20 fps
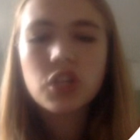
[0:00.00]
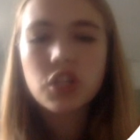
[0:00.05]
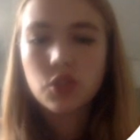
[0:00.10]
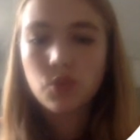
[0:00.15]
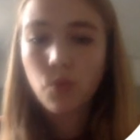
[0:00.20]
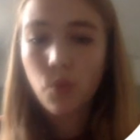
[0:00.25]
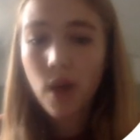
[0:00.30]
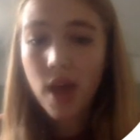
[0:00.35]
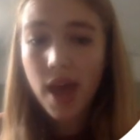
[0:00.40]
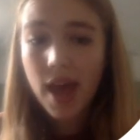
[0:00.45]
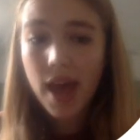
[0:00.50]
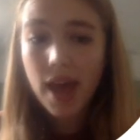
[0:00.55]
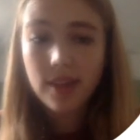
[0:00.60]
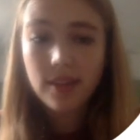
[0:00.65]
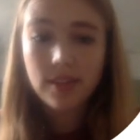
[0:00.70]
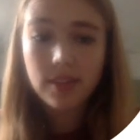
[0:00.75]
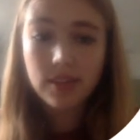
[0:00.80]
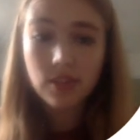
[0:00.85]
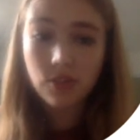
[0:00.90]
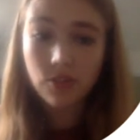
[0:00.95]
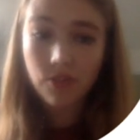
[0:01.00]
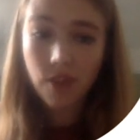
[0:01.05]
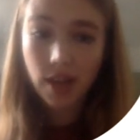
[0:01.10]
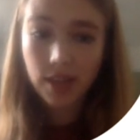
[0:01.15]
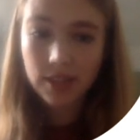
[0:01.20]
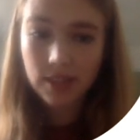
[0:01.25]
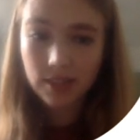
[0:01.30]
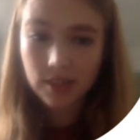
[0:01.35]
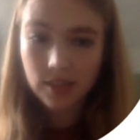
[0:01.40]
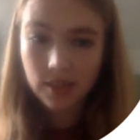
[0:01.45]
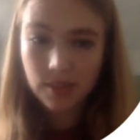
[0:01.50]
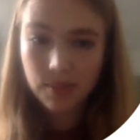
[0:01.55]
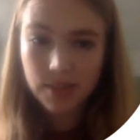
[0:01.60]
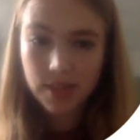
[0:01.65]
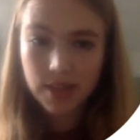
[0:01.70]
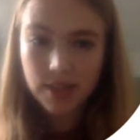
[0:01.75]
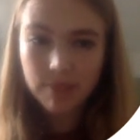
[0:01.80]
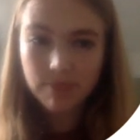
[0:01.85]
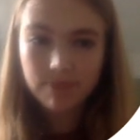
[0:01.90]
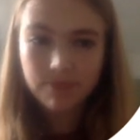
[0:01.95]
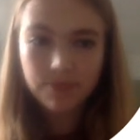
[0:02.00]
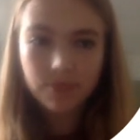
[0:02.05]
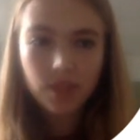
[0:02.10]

is where the surfactant comes in,